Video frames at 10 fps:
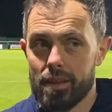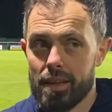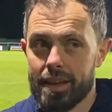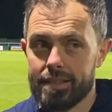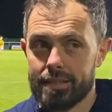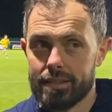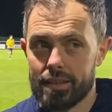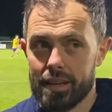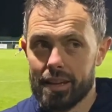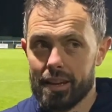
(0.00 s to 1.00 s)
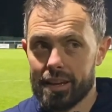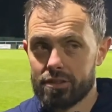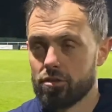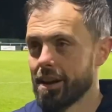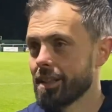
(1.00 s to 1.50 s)
It's
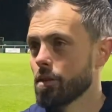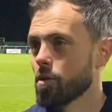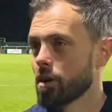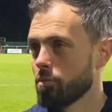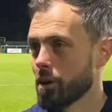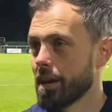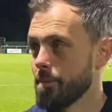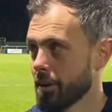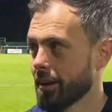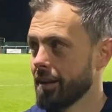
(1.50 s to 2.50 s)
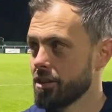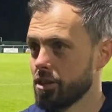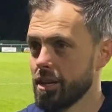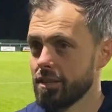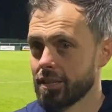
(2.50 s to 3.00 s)
great that we're keeping clean
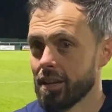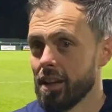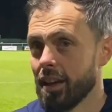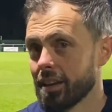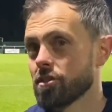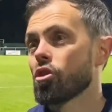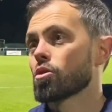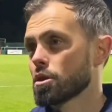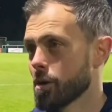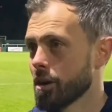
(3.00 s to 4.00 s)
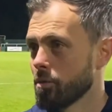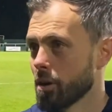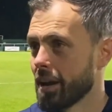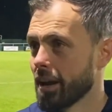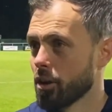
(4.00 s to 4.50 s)
sheets as long as we're
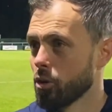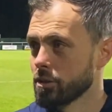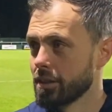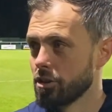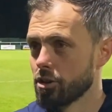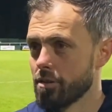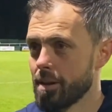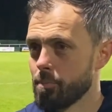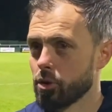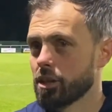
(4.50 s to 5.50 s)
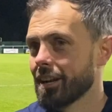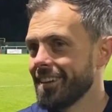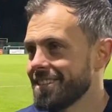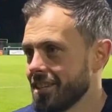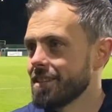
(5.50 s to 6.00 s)
getting goals at the other end. But the
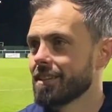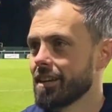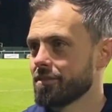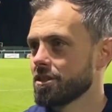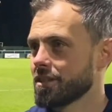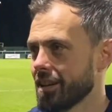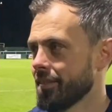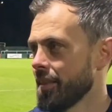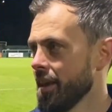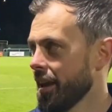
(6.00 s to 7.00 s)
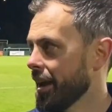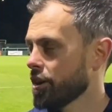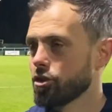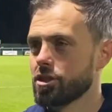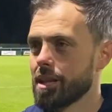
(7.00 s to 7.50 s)
clean sheets gives us a
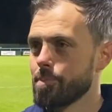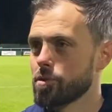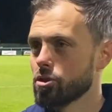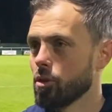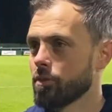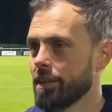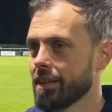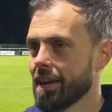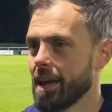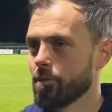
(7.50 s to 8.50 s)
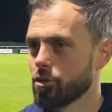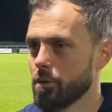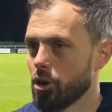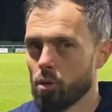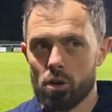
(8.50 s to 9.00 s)
good stepping stone in the game, because we
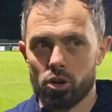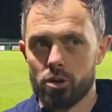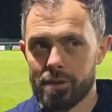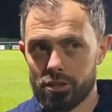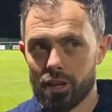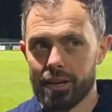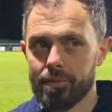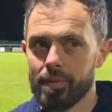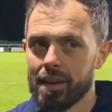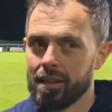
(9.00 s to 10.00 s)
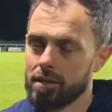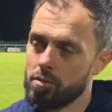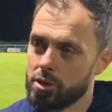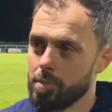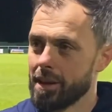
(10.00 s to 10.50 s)
know we're going to be solid,
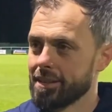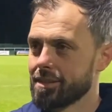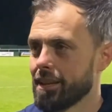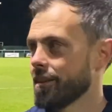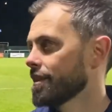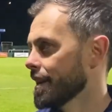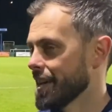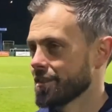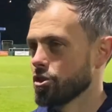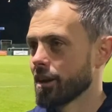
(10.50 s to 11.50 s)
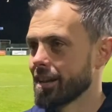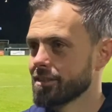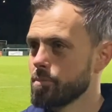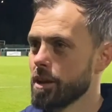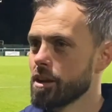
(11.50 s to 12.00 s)
which means then the other lads
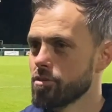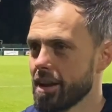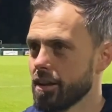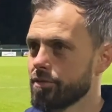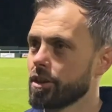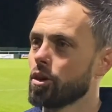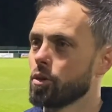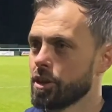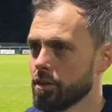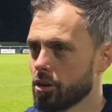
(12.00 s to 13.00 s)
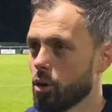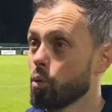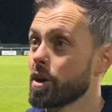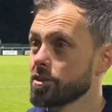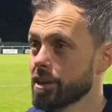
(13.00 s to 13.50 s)
can be creative and go
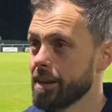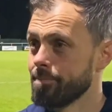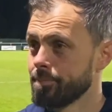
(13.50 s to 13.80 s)
win us the game.